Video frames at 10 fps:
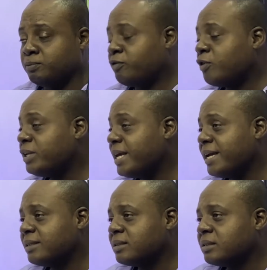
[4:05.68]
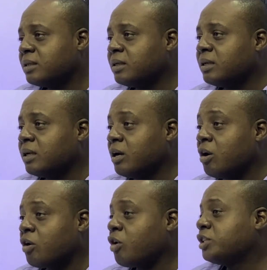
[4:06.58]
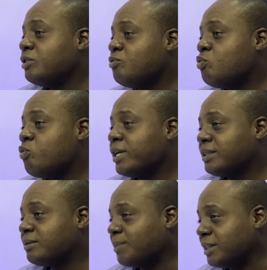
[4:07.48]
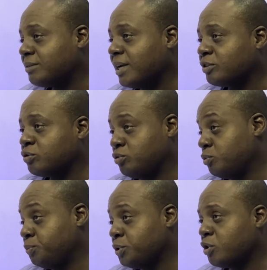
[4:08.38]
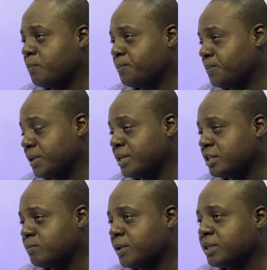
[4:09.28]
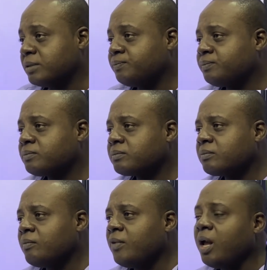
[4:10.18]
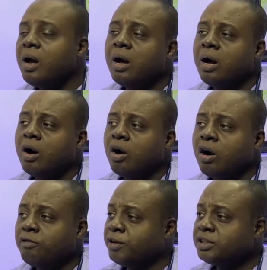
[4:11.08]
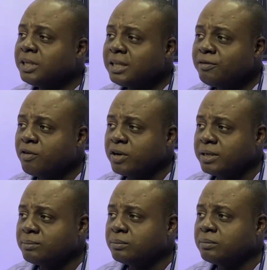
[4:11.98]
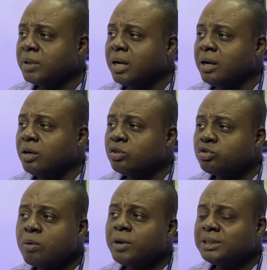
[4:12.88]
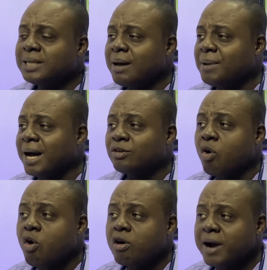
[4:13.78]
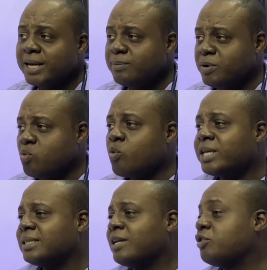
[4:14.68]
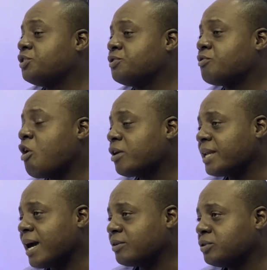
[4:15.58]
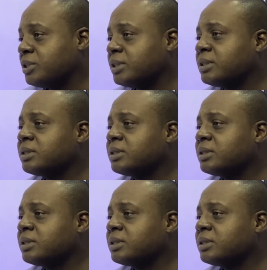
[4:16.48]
for days, causing waste materials to build up in his body. Unfortunately for him, so much time had already been wasted on the wrong diagnosis.